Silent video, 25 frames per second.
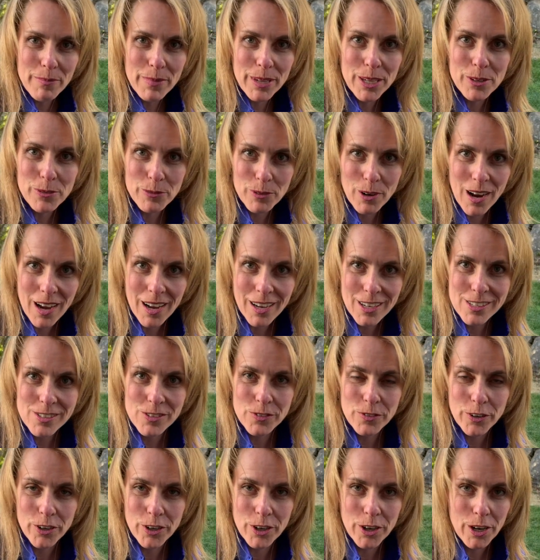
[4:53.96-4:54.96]
in rocks
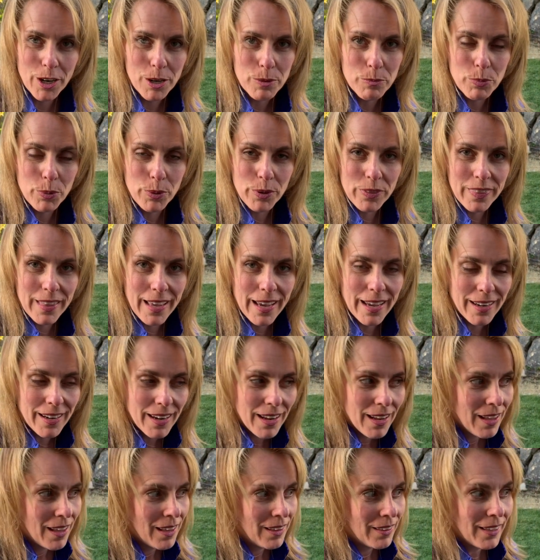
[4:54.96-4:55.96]
for her and put that
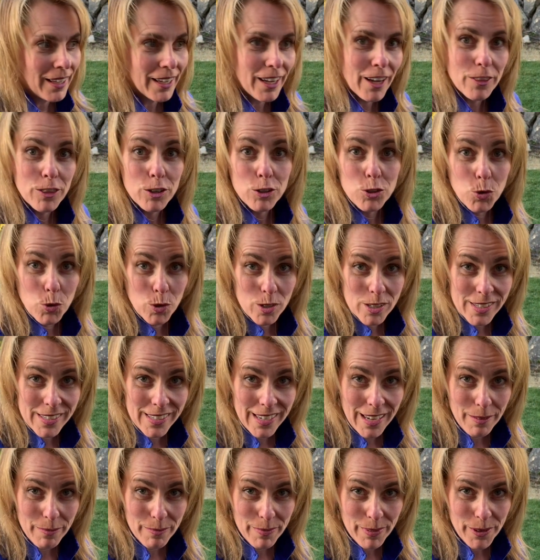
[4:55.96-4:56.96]
on the
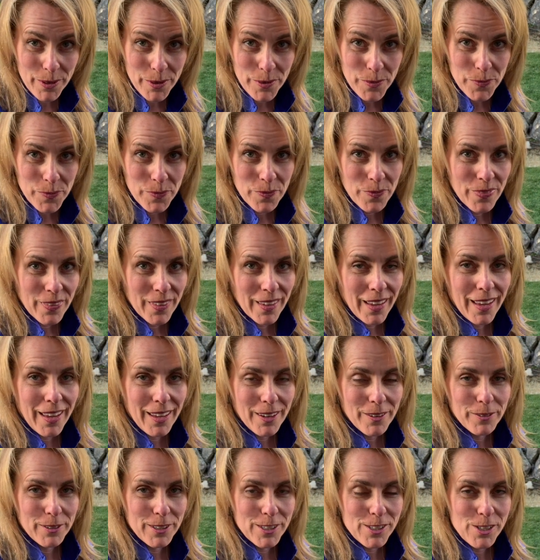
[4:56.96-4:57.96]
doorstep?
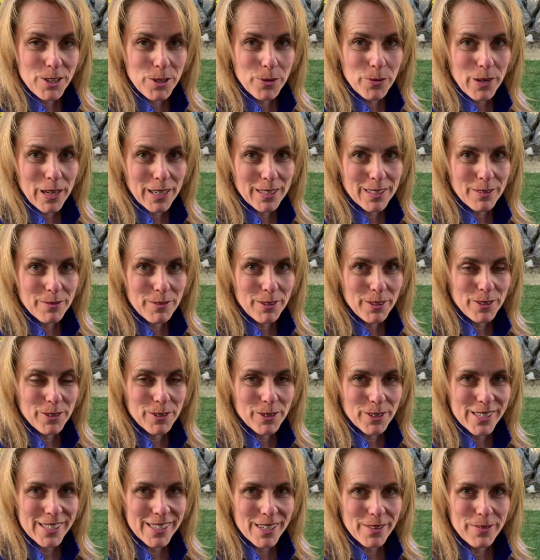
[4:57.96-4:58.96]
And when she walked up to the
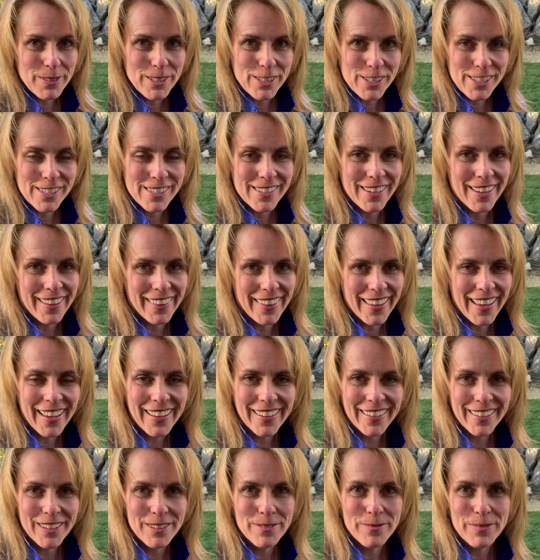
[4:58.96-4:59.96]
doorstep and she saw that,
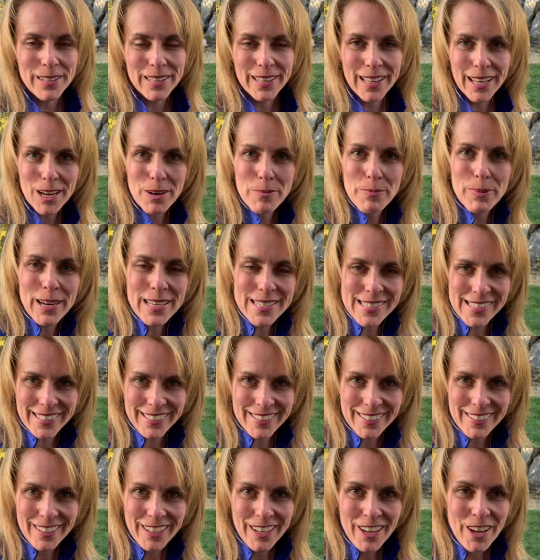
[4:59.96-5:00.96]
it'd be like a present.
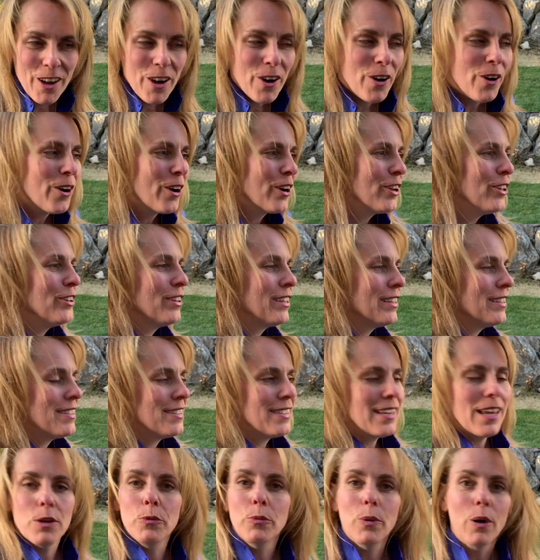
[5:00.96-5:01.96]
Or you could
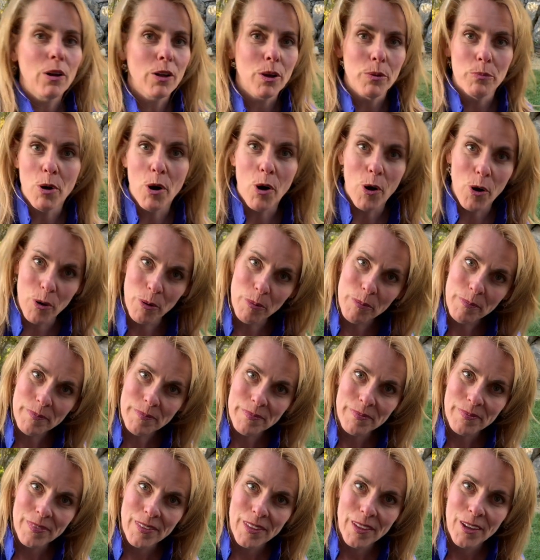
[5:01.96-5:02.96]
say, welcome home.
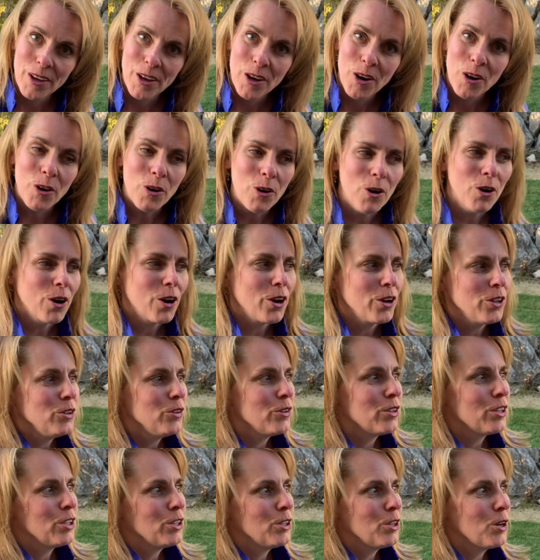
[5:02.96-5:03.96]
Or you
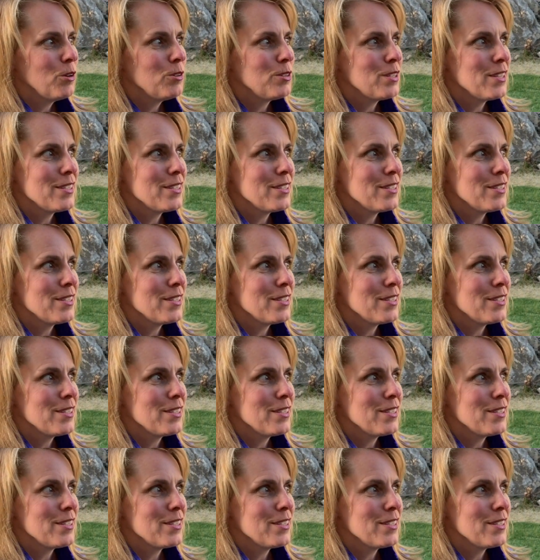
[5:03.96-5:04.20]
could go to